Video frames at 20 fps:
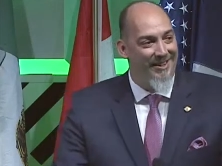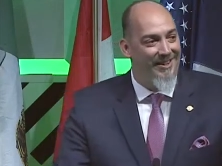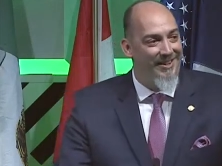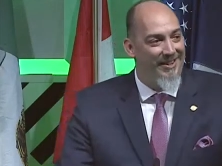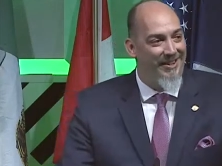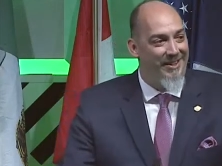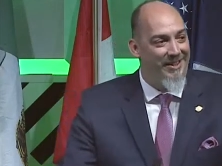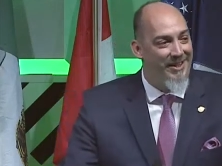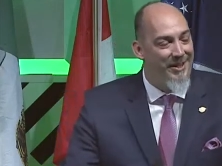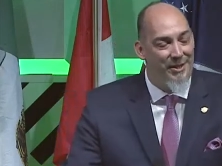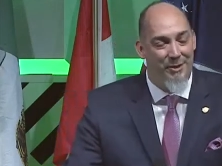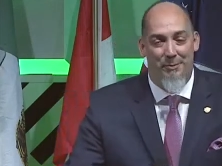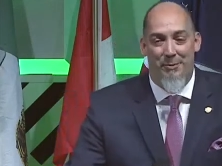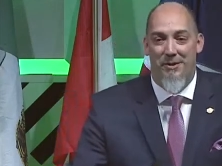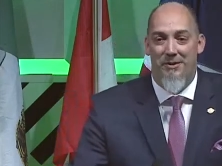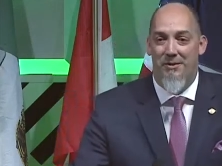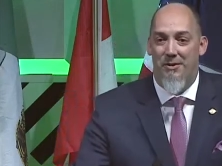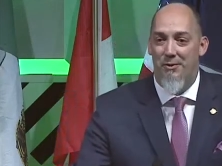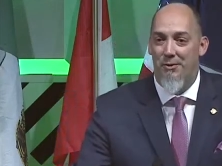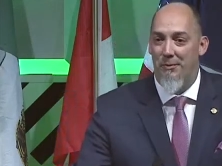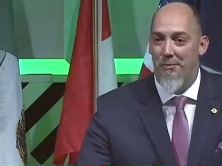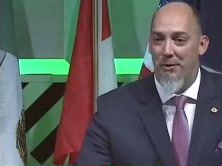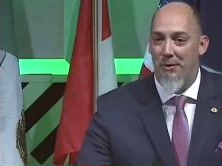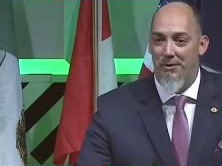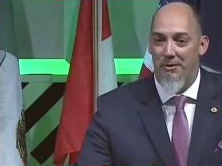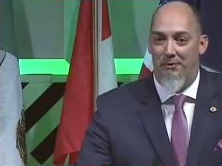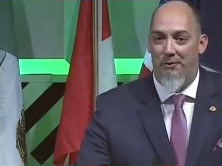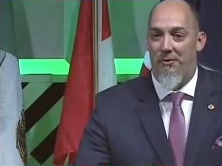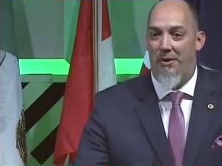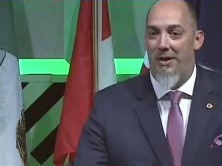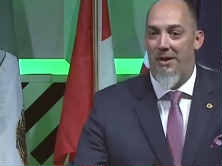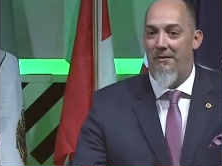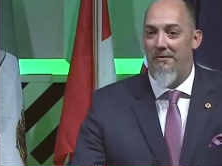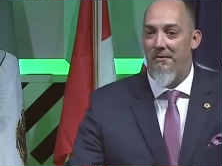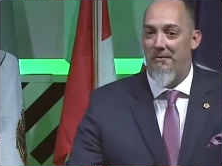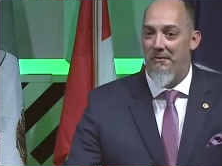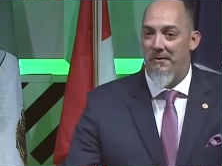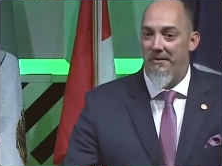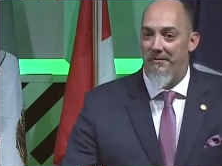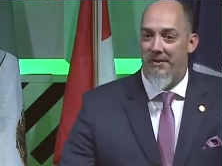and husband to a beautiful wife
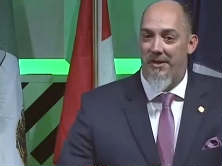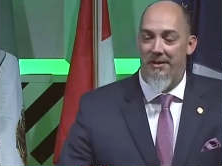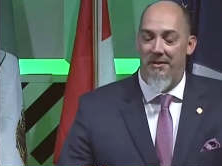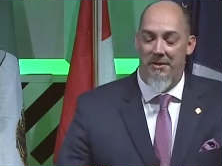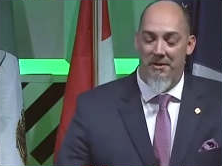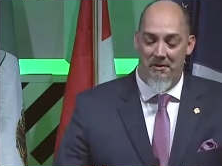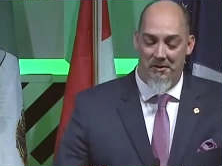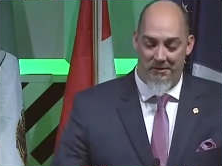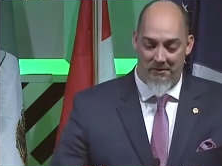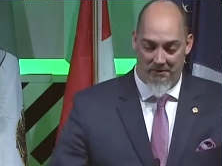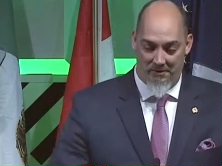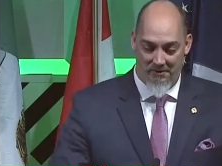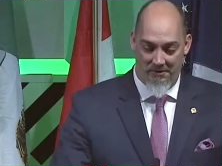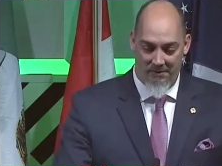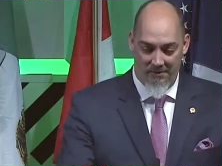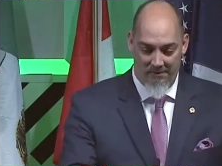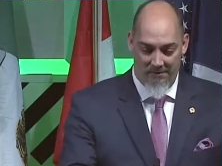of 15 years.